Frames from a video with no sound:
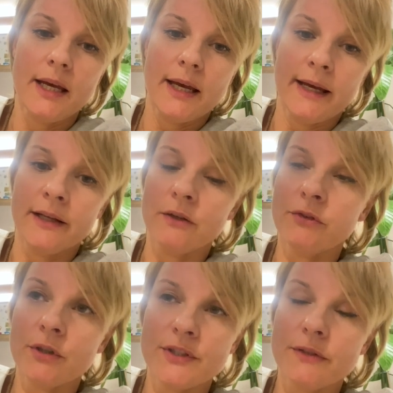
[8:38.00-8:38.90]
And of
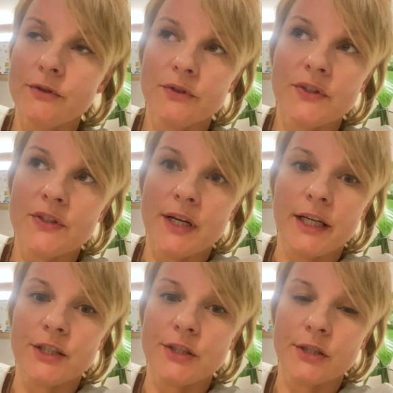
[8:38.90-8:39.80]
course, if you
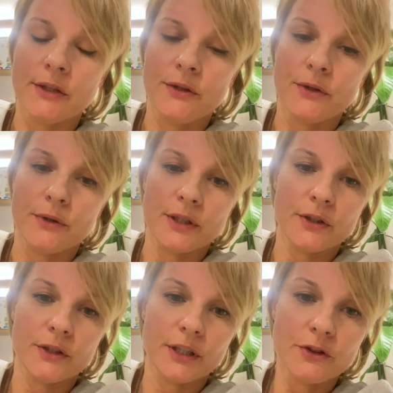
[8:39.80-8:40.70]
decide you are
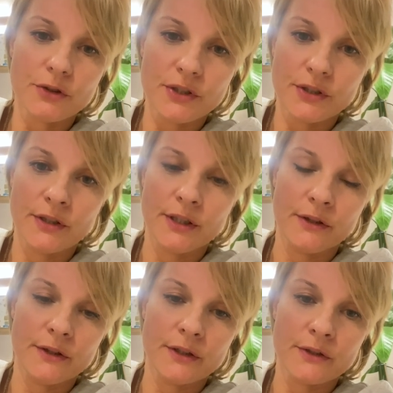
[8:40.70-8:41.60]
not interested
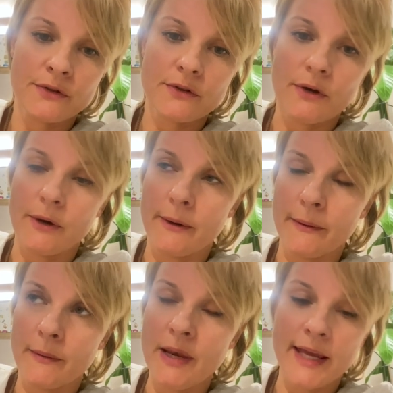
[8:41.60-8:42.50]
in this
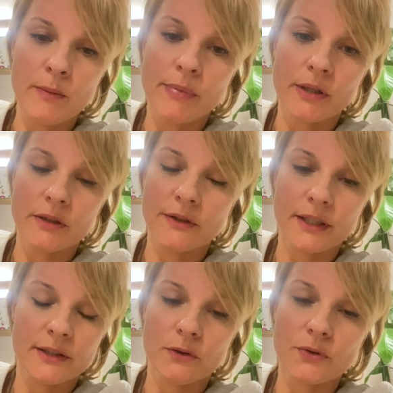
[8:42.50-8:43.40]
label,
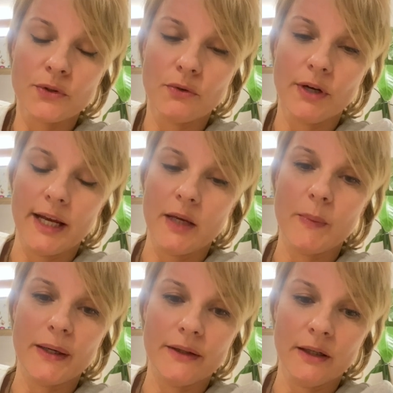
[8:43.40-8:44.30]
that's also okay.
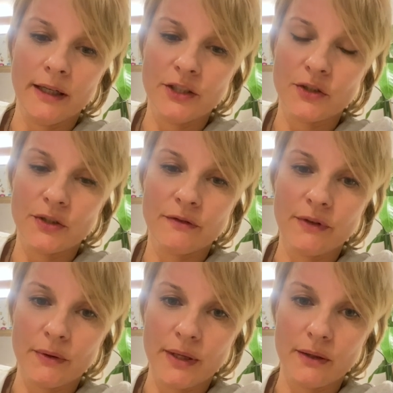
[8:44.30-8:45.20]
But I just
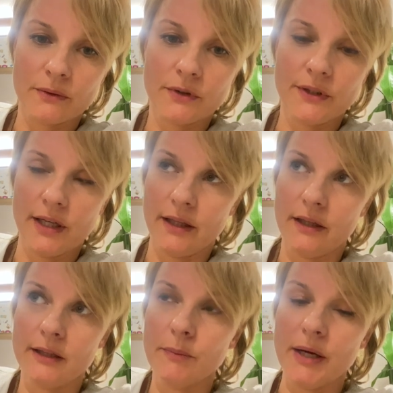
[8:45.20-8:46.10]
found out that
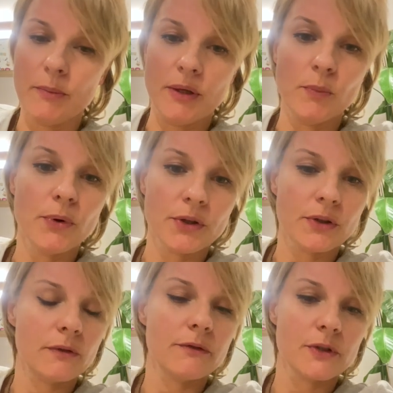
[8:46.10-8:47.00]
it might be
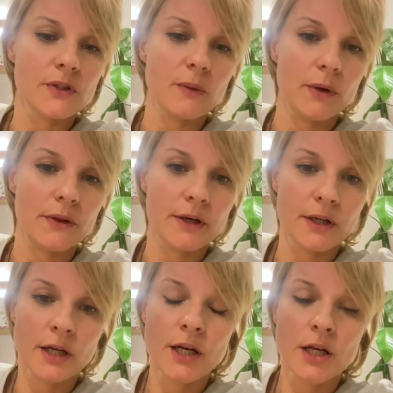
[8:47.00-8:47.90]
important for someone
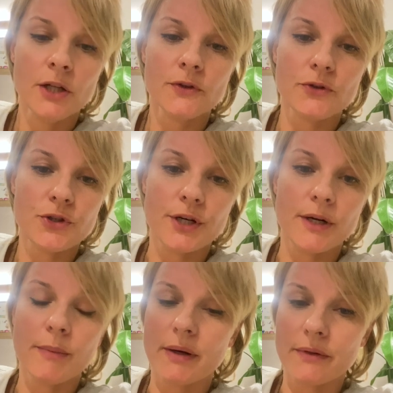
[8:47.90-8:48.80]
there to share
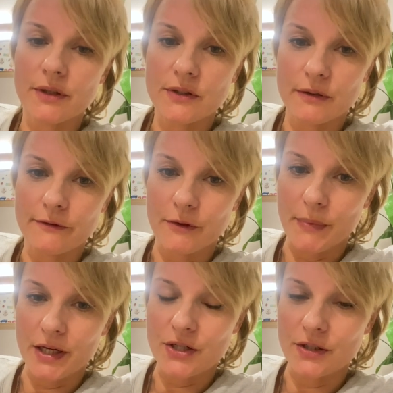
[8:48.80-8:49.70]
about this
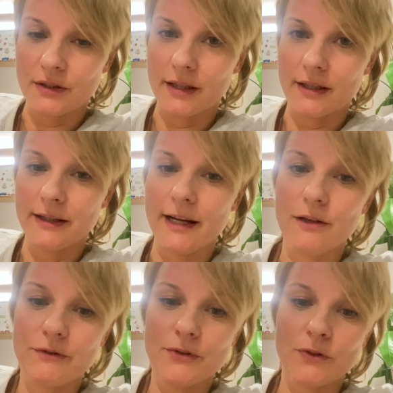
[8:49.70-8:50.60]
information. And I
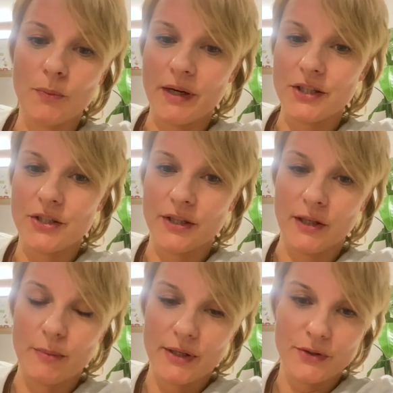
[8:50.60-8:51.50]
love you so much, and
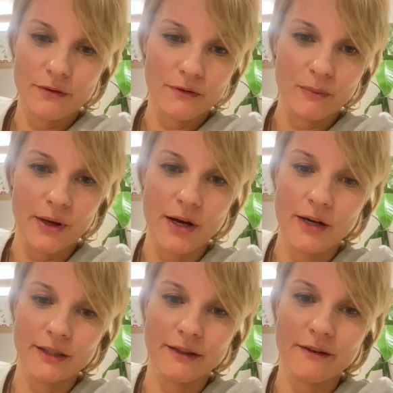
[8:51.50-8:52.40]
I bless you from my
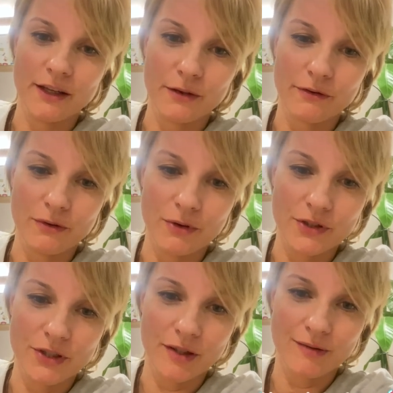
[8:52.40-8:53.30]
heart. And thank you for watching.